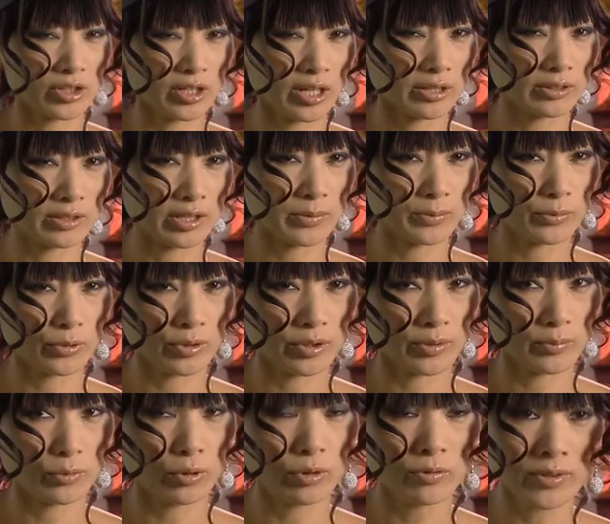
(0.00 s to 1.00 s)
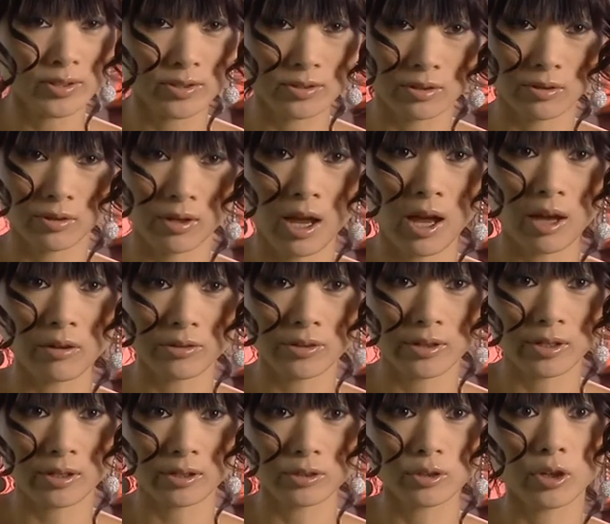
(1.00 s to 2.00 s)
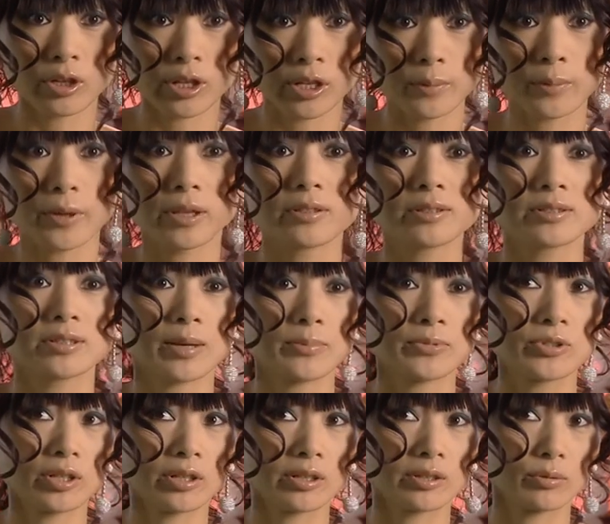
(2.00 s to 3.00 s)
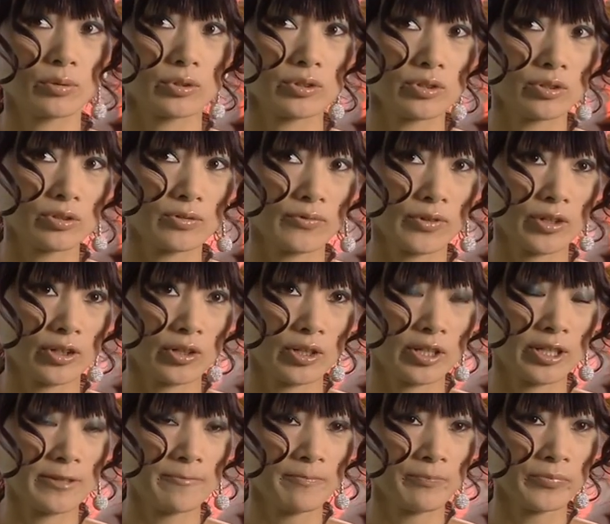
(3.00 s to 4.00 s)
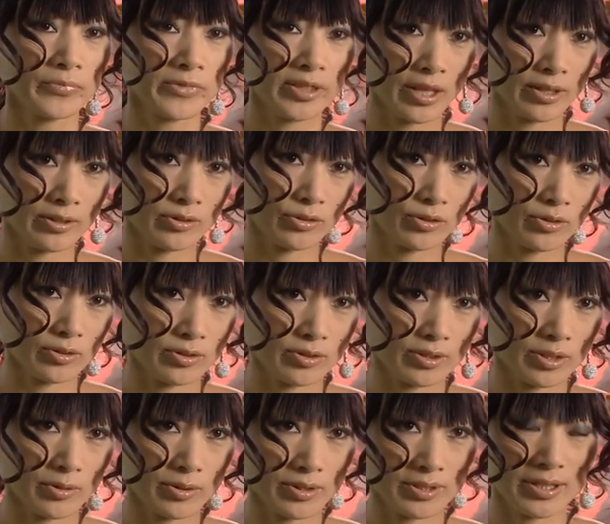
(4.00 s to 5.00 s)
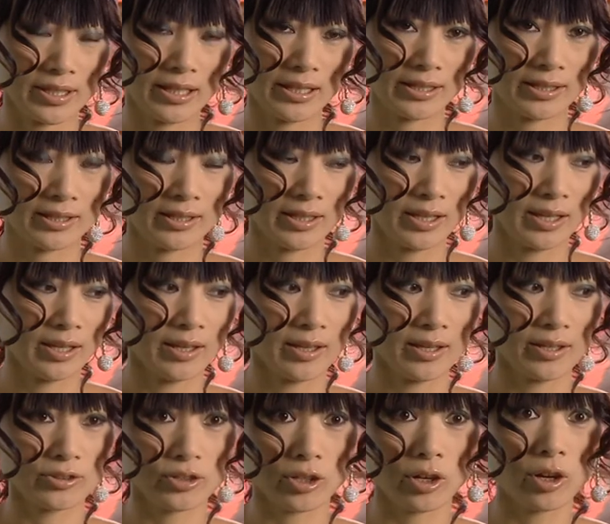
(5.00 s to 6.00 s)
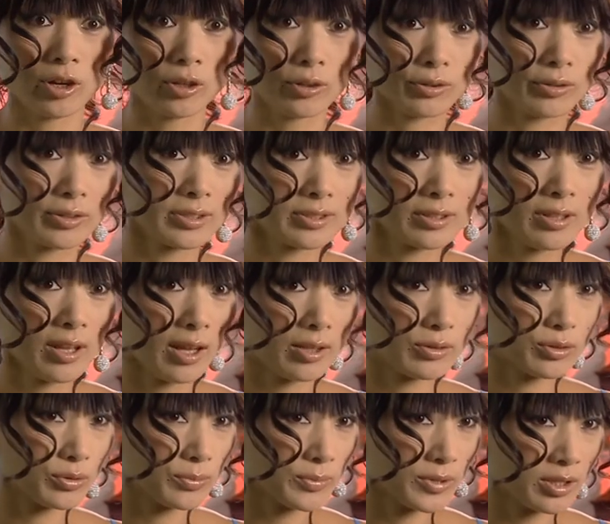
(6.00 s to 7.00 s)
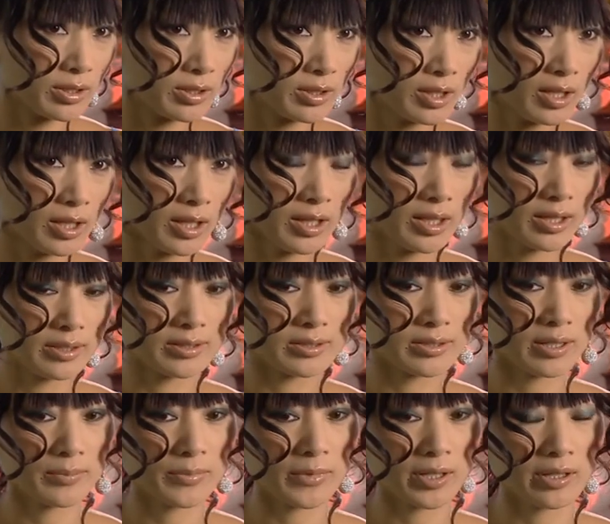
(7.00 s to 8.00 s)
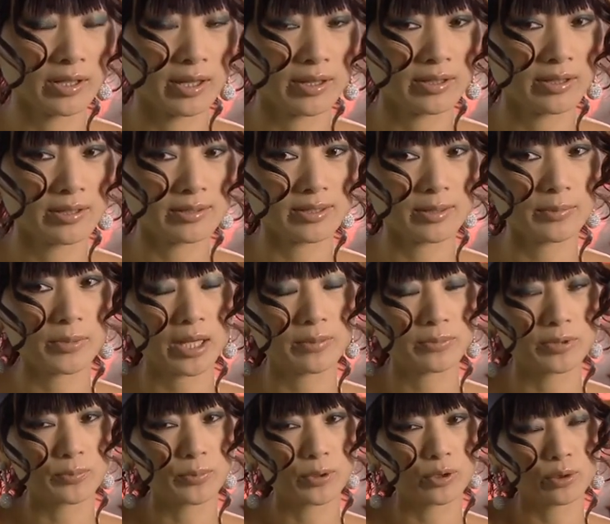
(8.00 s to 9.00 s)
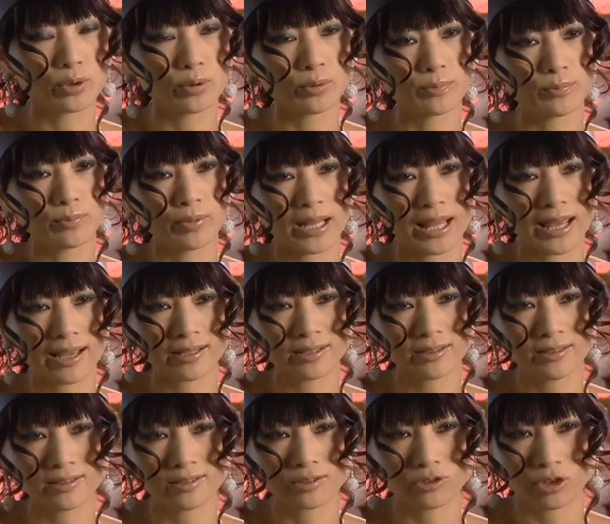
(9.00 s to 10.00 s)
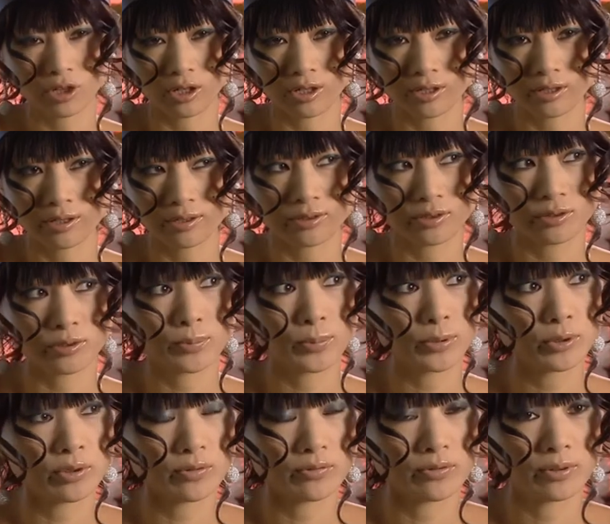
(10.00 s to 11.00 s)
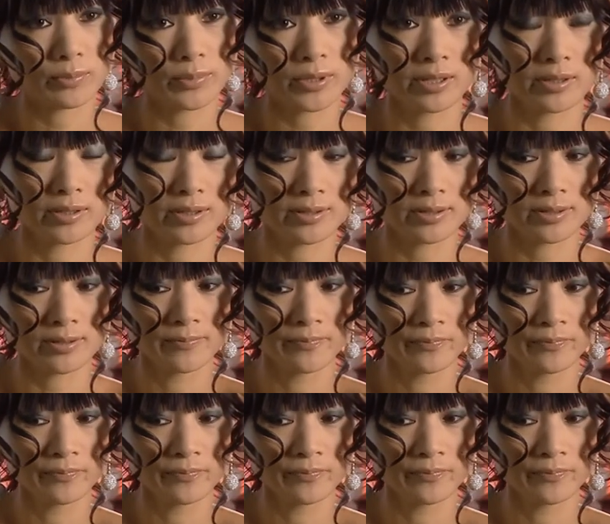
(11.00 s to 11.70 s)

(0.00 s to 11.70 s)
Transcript: contemporary movies out there, talking about the subject, which is very dangerous. They're saying it's a horror. It's not to me. It's something, I think sometimes the pure blackness, the darkness is beautiful, because